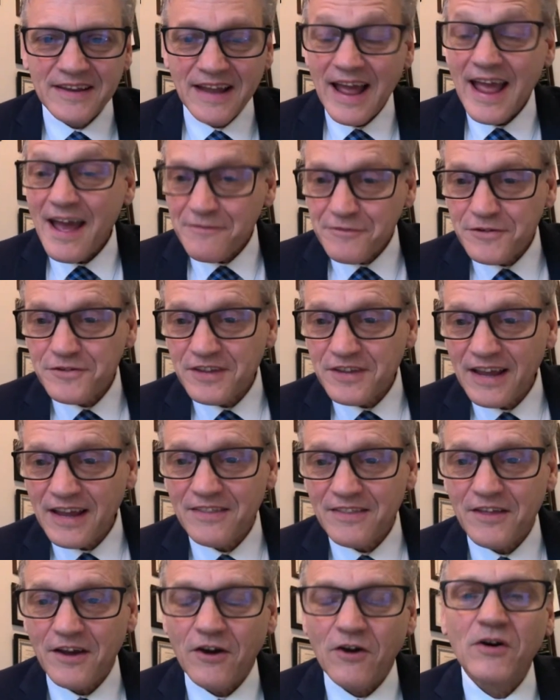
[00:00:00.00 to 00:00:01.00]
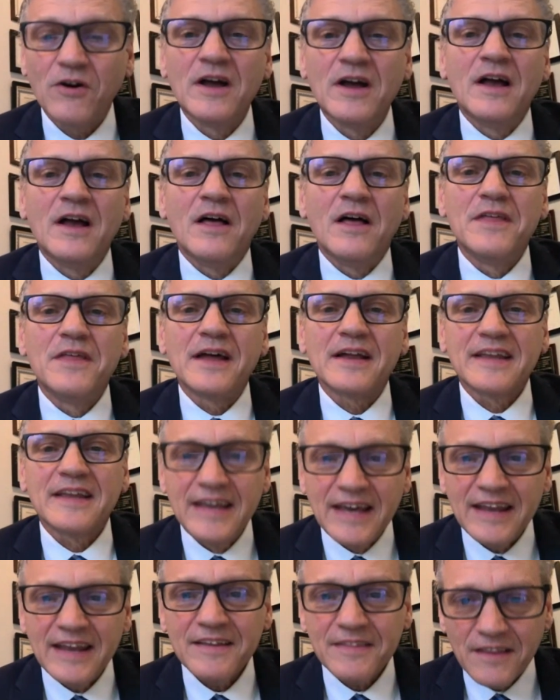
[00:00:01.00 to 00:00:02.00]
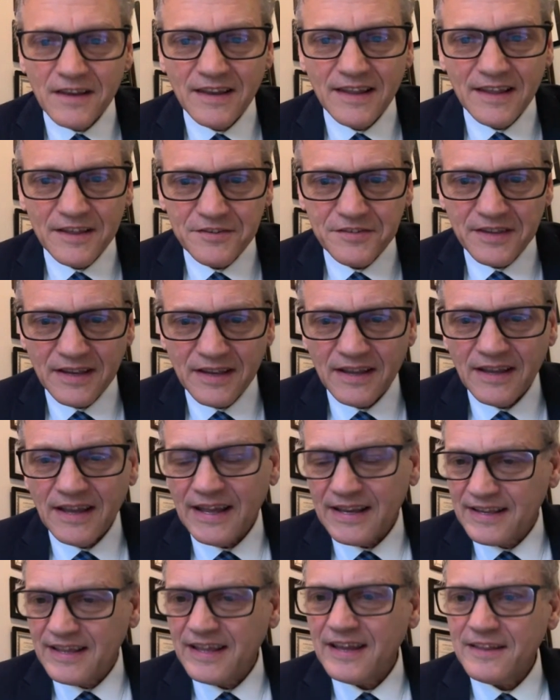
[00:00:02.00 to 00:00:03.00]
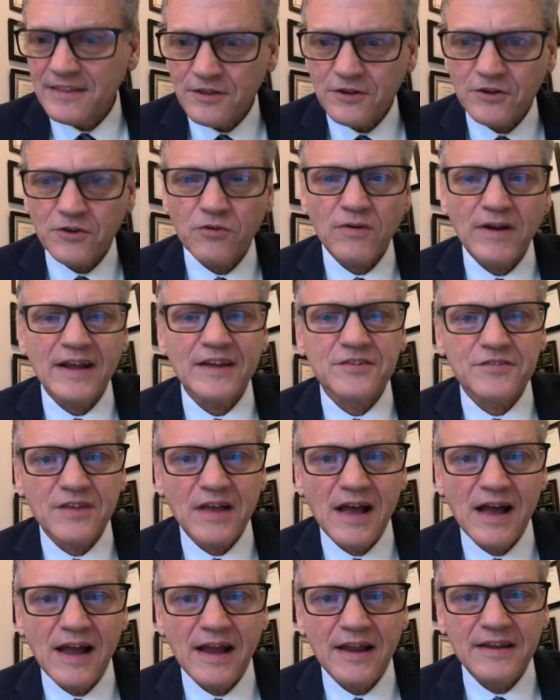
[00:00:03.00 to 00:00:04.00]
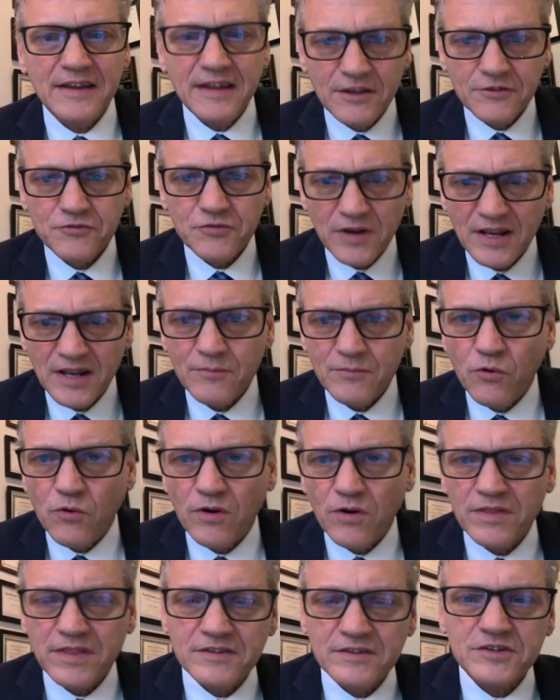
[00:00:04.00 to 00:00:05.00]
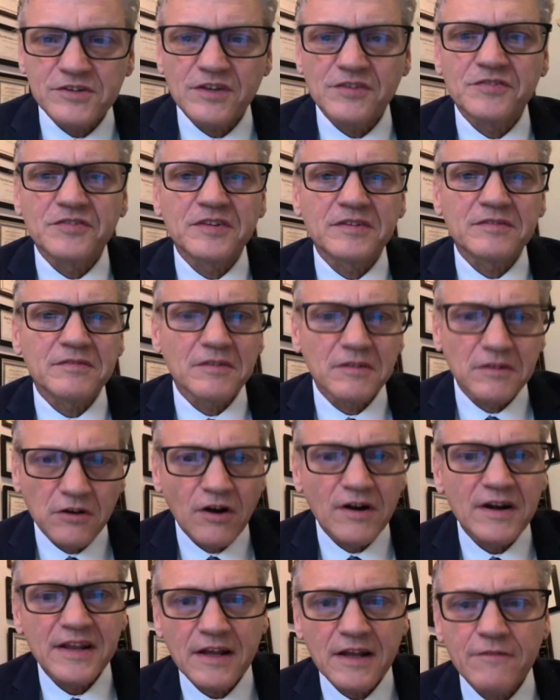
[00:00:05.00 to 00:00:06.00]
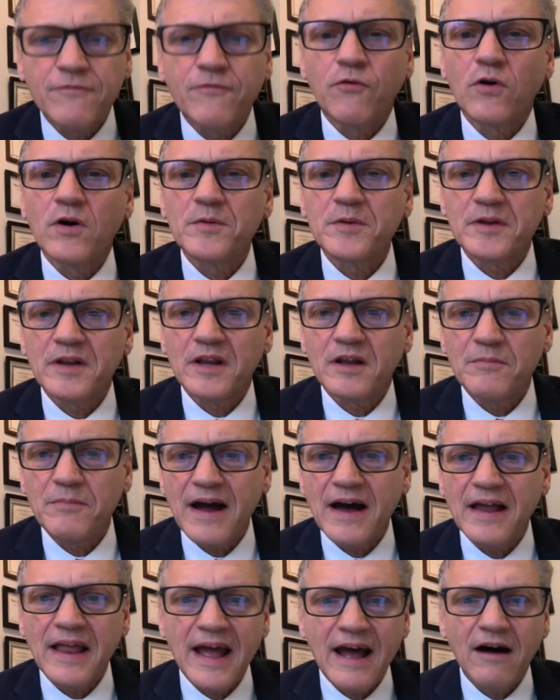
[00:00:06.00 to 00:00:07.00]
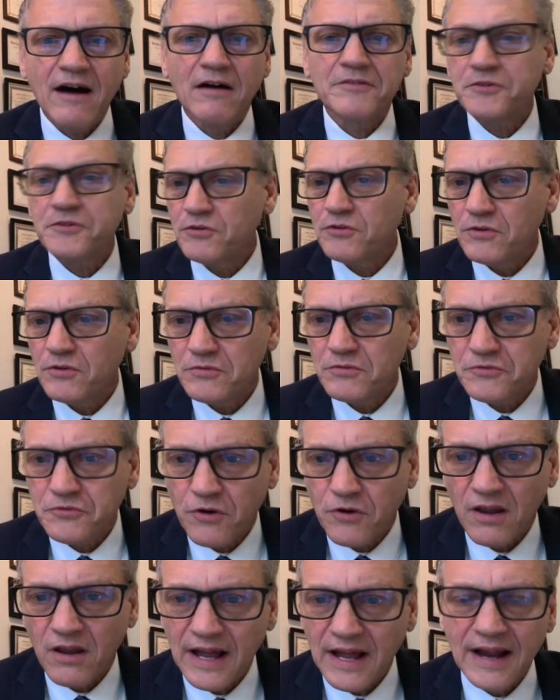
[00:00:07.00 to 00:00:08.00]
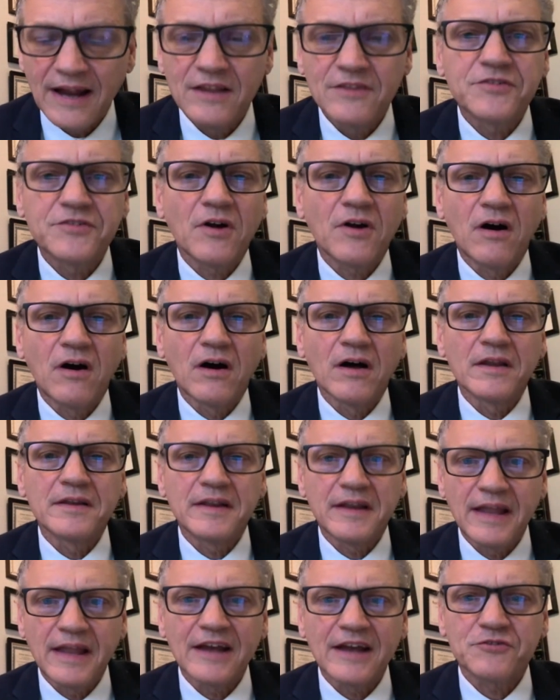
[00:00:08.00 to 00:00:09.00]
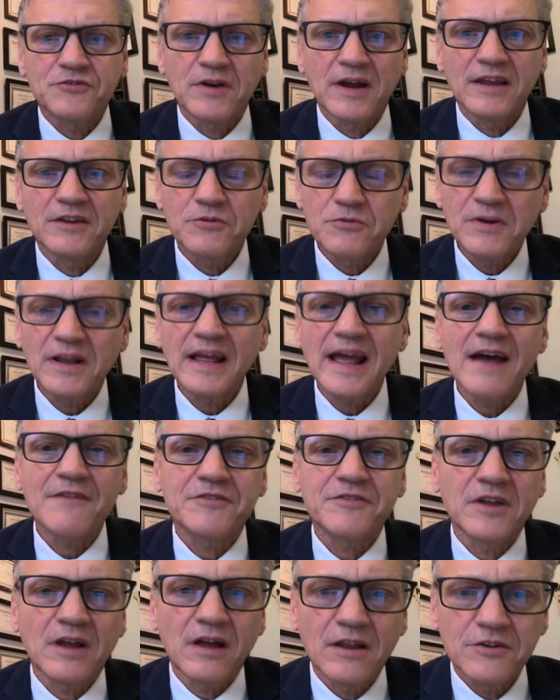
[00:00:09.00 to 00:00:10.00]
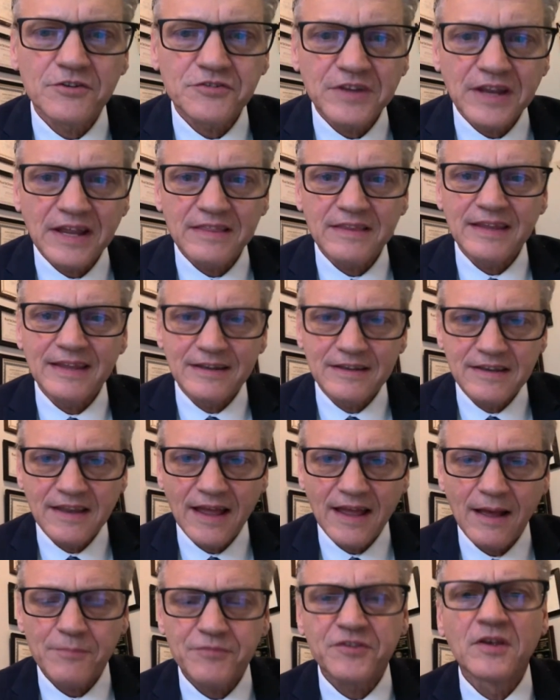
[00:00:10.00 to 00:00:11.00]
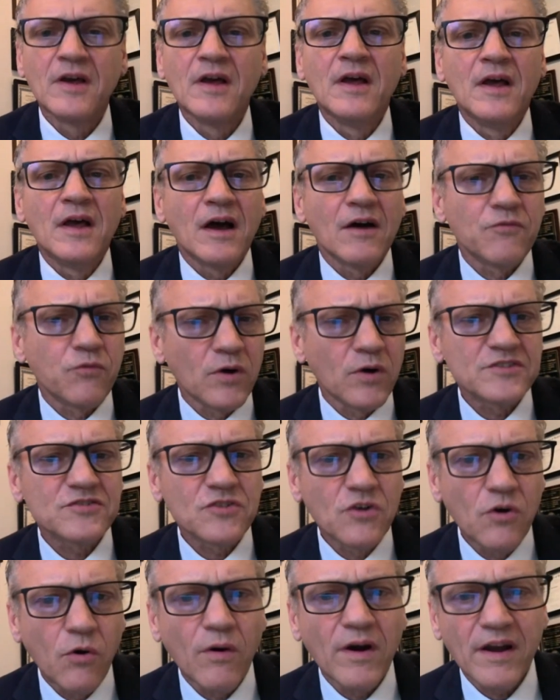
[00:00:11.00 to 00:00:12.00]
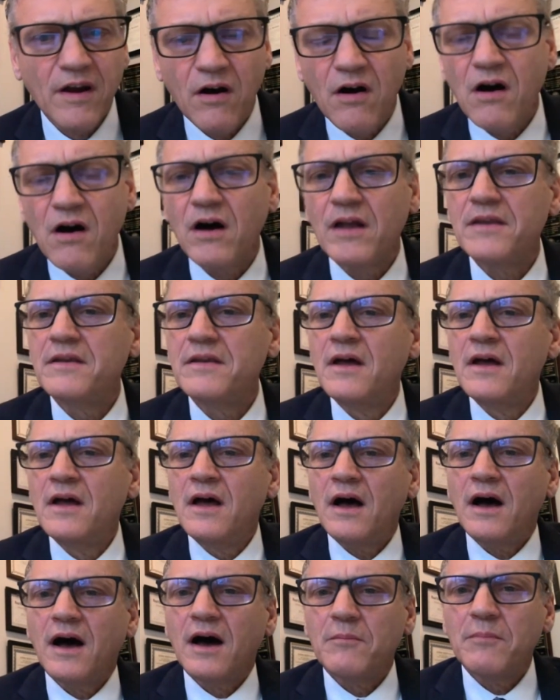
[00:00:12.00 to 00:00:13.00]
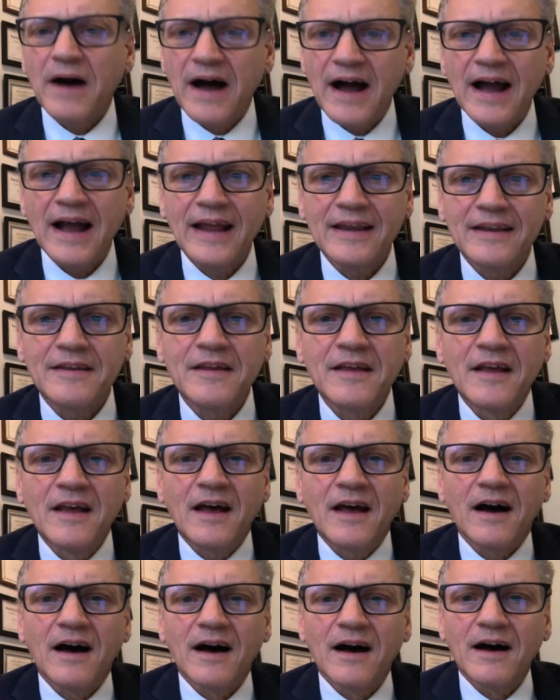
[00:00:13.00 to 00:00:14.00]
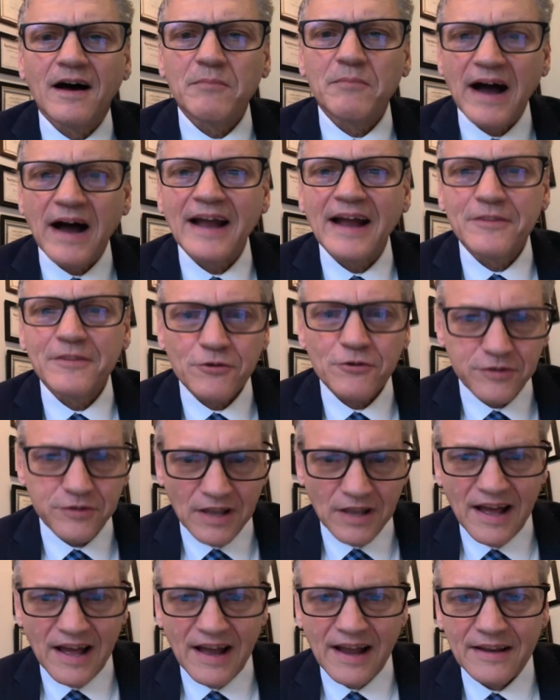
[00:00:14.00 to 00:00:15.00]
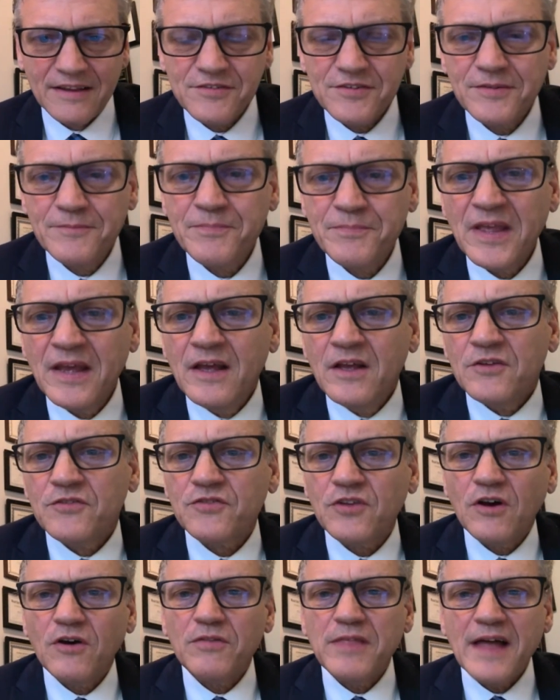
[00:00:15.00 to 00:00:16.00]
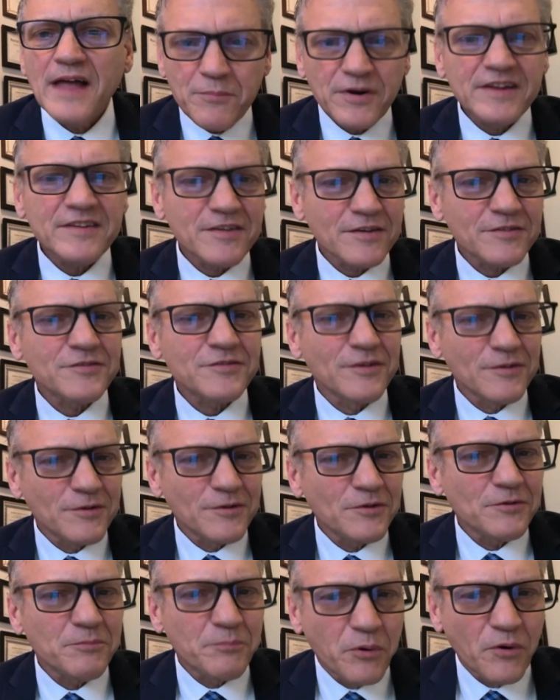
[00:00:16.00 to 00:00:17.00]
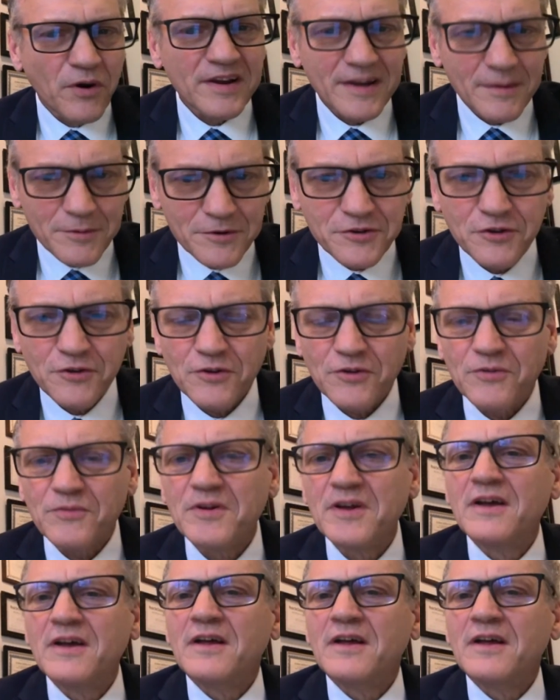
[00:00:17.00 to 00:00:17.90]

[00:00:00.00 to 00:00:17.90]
Now, I have to say, though, that getting the listing and getting the correct side is really more than just learning a formula about how to draw lines on an X-ray. You really have to understand the in-depths of what's going on behind those lines. So that brings us to point number two.